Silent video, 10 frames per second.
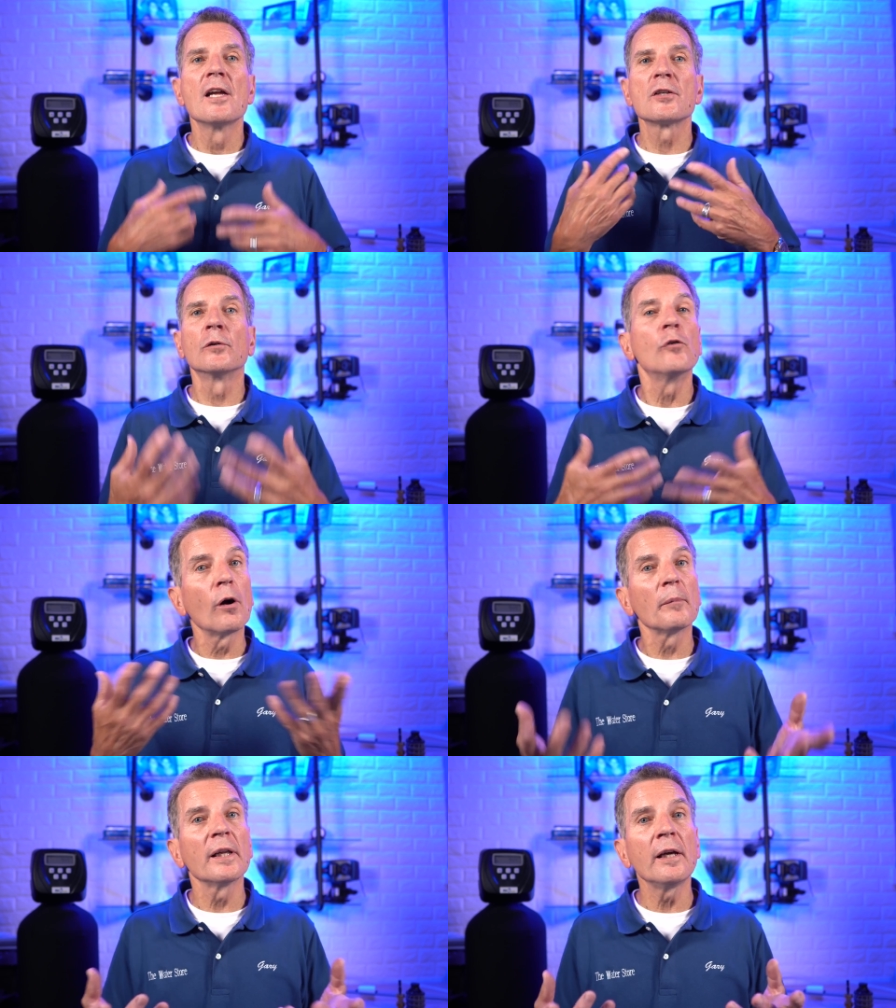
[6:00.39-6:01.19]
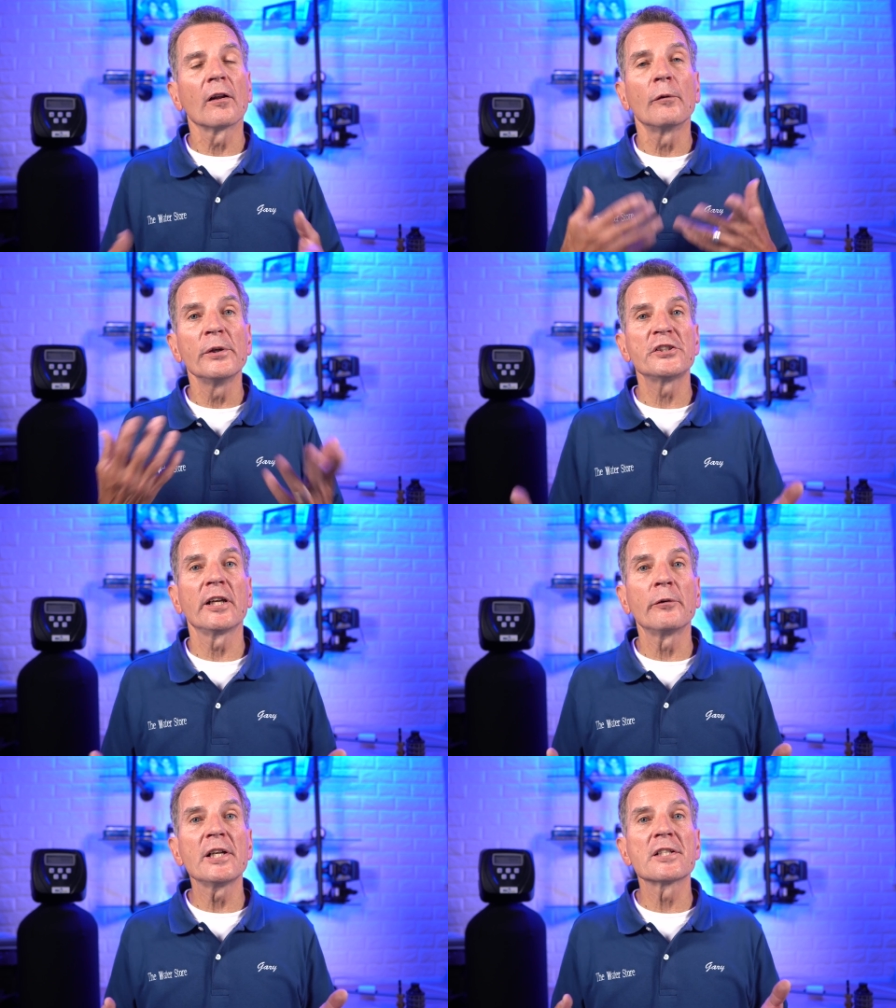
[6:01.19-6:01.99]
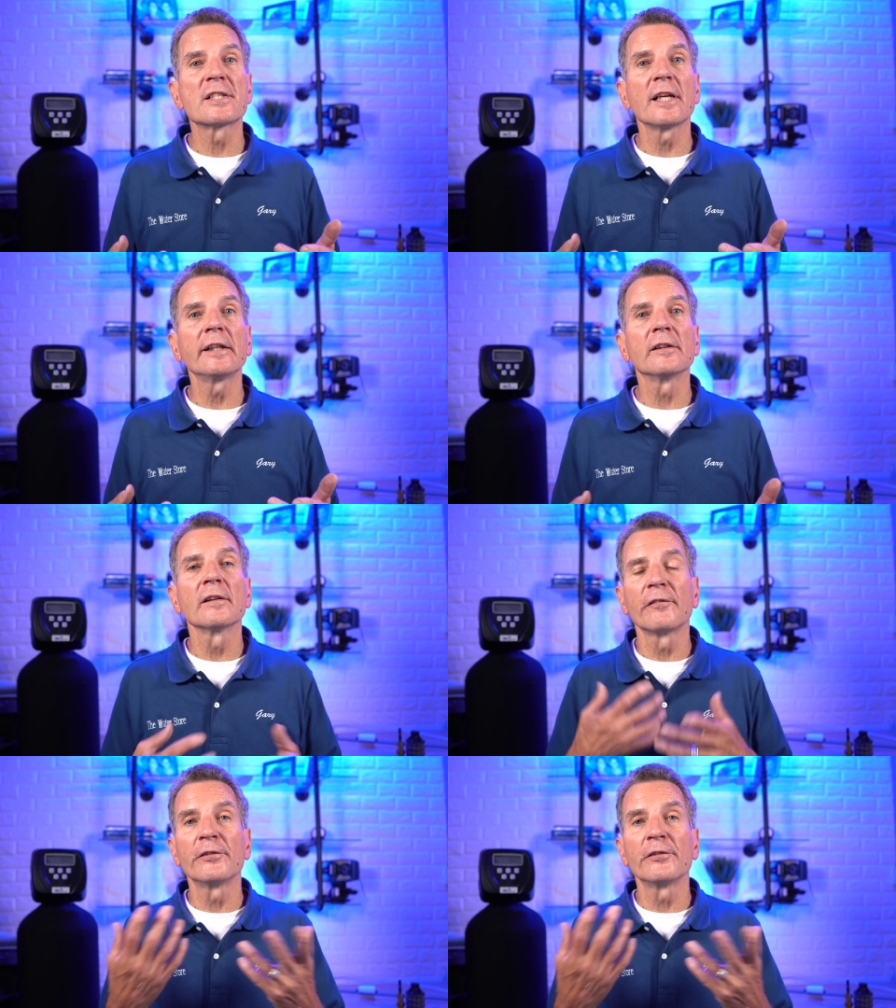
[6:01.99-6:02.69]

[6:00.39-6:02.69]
So normally on a regeneration cycle, the